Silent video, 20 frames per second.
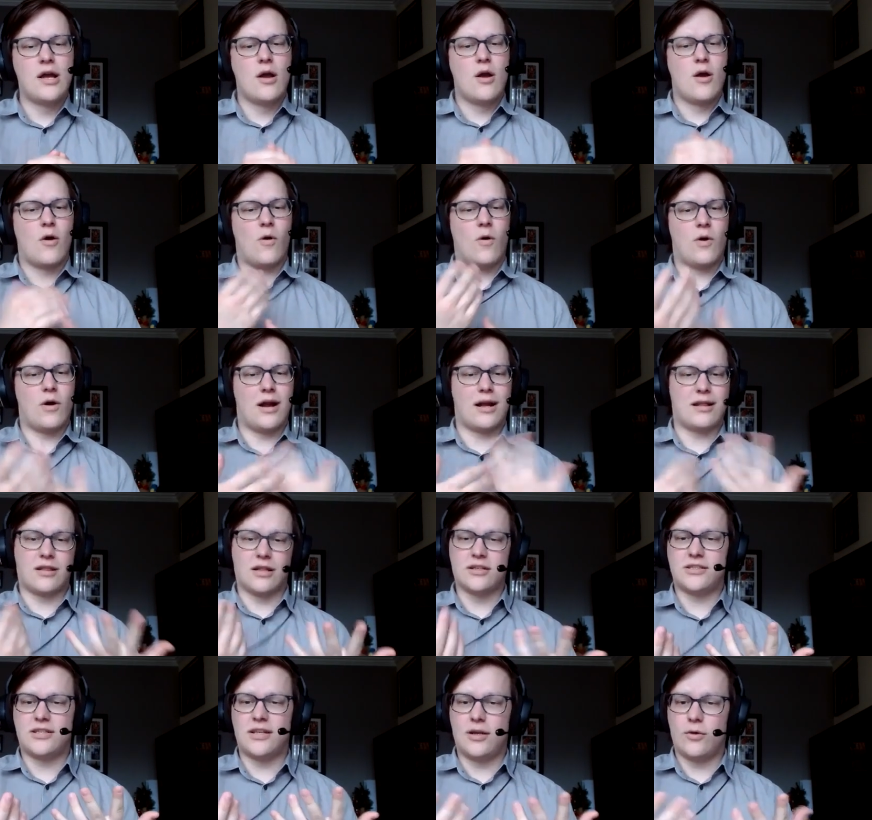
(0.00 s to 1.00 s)
or
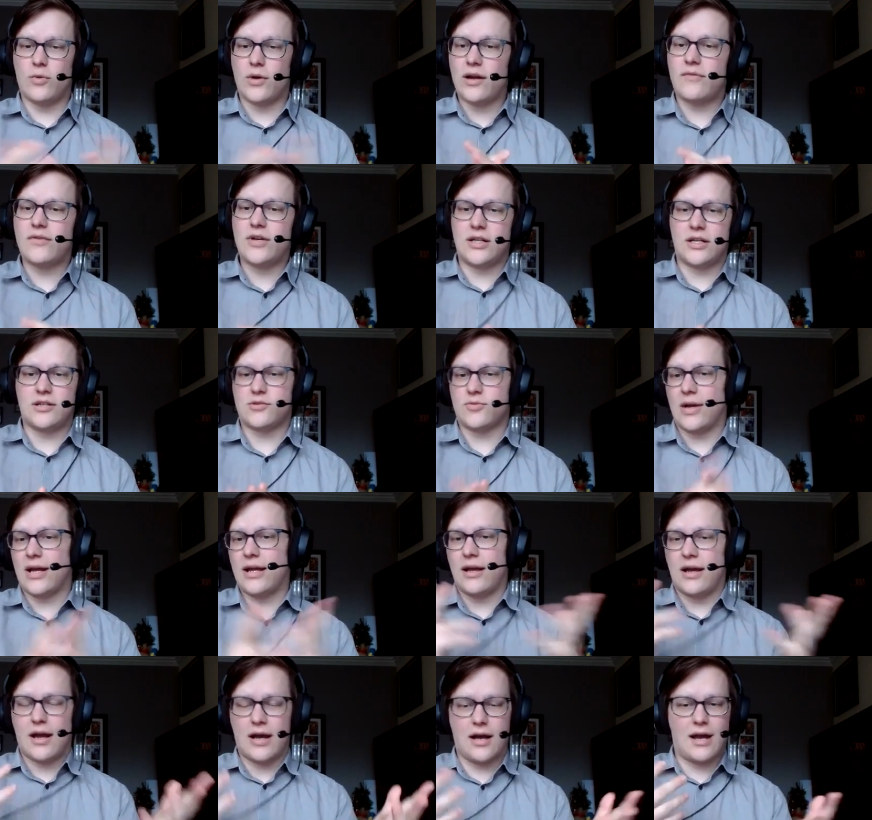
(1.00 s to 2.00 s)
ethnicity, whatever it is,
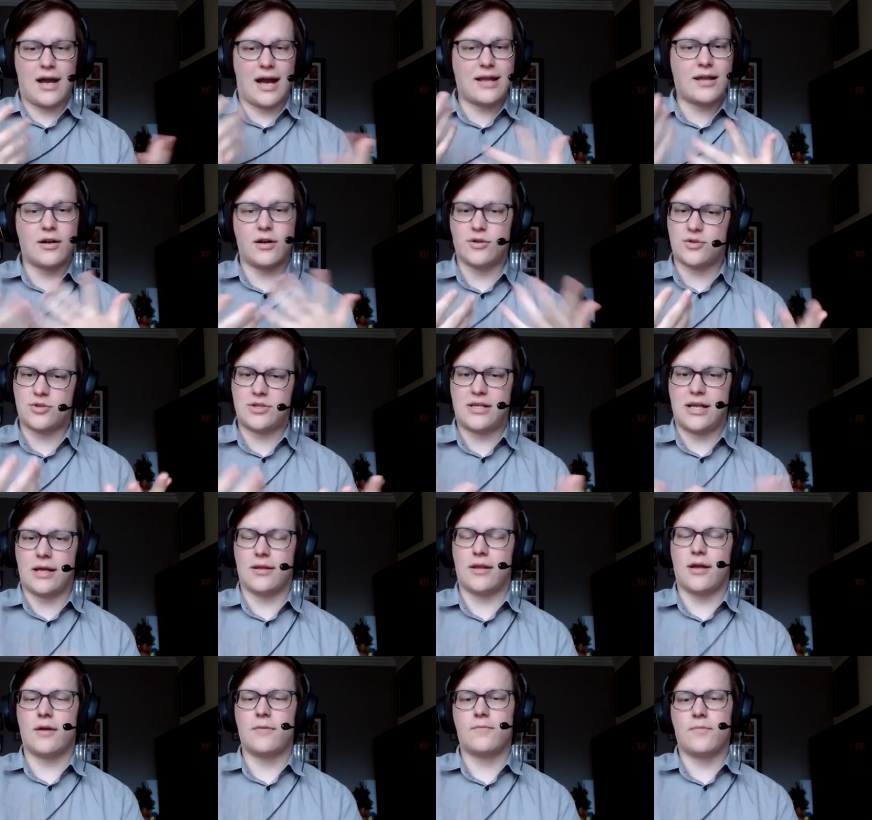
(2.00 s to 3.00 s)
right? I can
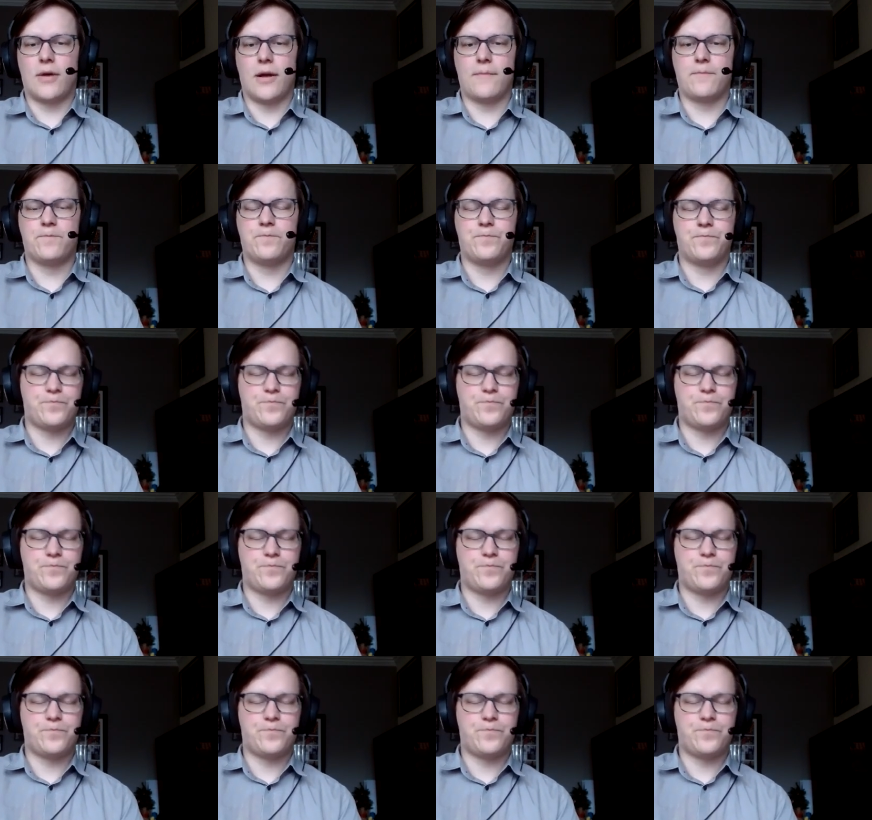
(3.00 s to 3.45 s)
understand that, right?